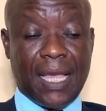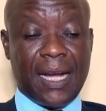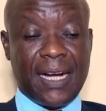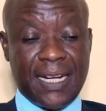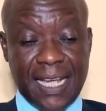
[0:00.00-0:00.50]

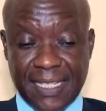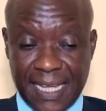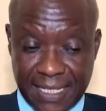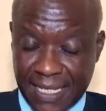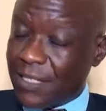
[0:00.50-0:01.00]
Ladies
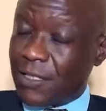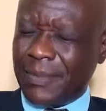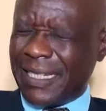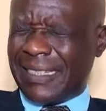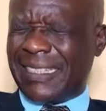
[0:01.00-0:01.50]
and
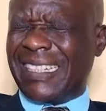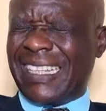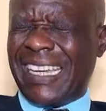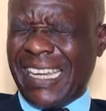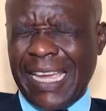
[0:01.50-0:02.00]
gentlemen,
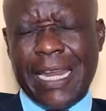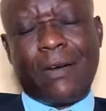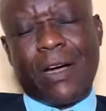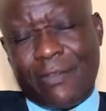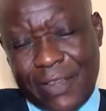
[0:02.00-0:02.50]
in a
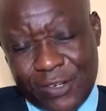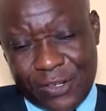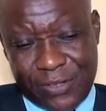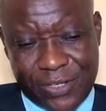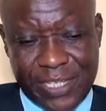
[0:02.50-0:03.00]
way of
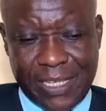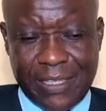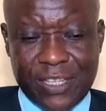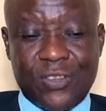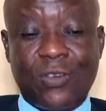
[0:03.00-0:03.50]
introducing
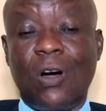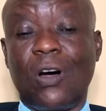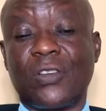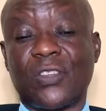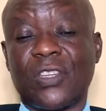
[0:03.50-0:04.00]
this
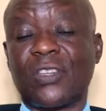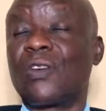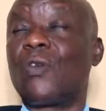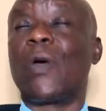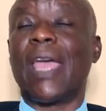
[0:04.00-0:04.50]
course,
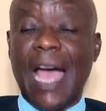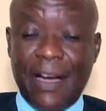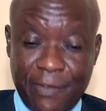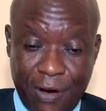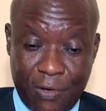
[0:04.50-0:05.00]
we
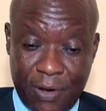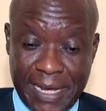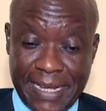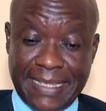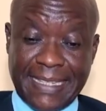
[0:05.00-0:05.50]
have
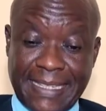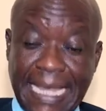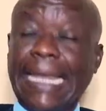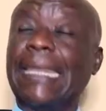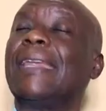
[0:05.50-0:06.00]
already
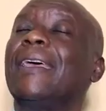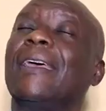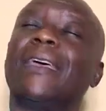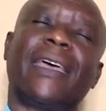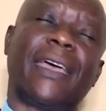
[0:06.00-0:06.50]
seen
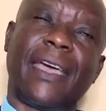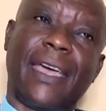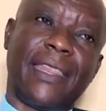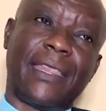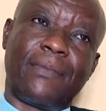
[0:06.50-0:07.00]

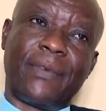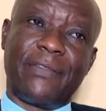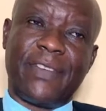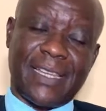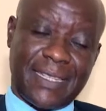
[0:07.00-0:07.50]
in the
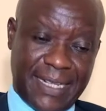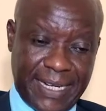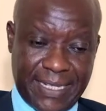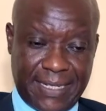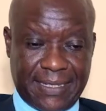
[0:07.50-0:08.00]
previous
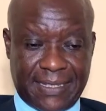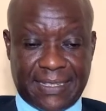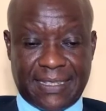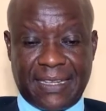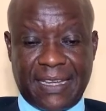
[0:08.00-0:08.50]

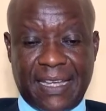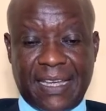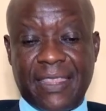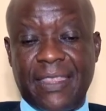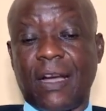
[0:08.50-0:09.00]
lectures
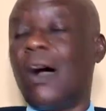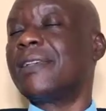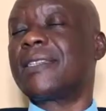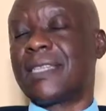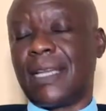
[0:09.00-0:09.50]
the
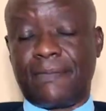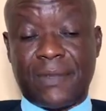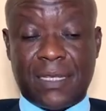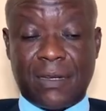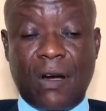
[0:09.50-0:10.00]

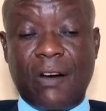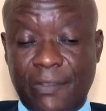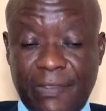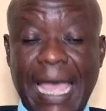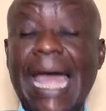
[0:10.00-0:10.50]
concept
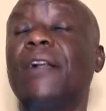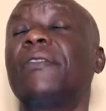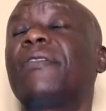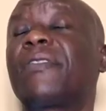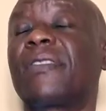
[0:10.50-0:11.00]
of
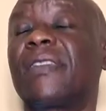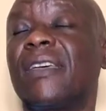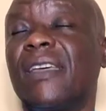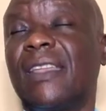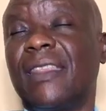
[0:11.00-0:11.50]
health,
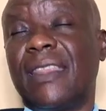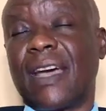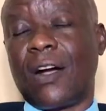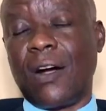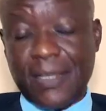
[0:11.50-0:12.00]

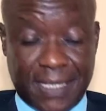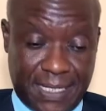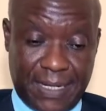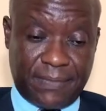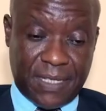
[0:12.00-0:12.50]
the
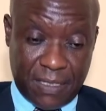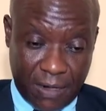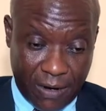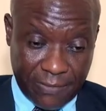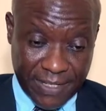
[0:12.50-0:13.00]
concept
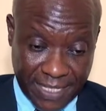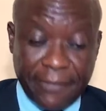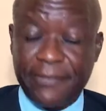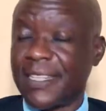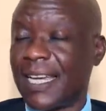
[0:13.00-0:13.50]
of
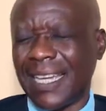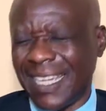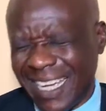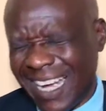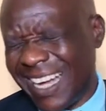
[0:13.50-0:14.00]
safety,
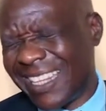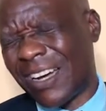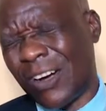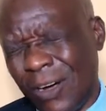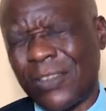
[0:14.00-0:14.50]
and
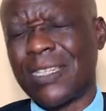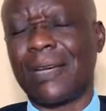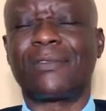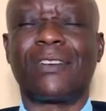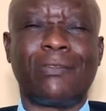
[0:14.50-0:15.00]
the
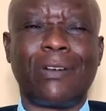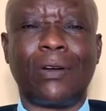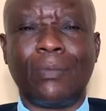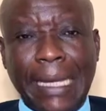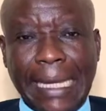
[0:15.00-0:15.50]
concept of
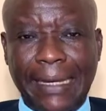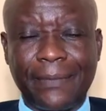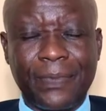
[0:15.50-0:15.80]
well-being.